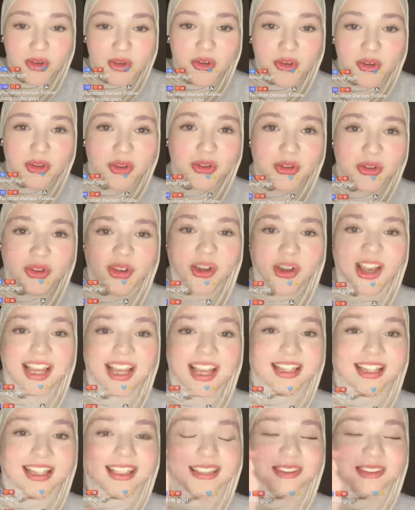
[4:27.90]
No.
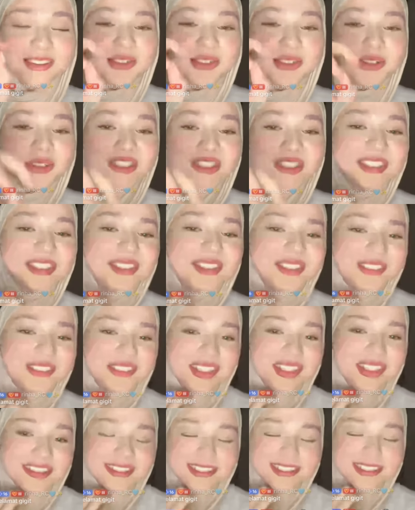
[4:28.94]
Do just do
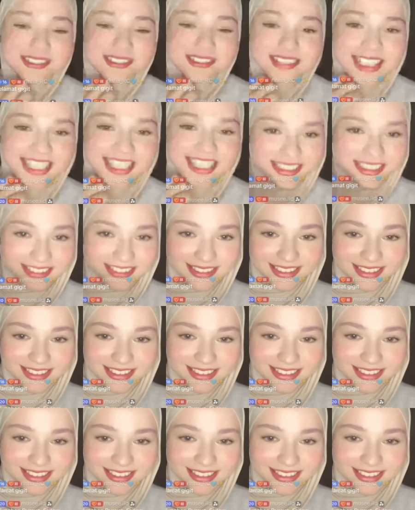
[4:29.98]
not do not.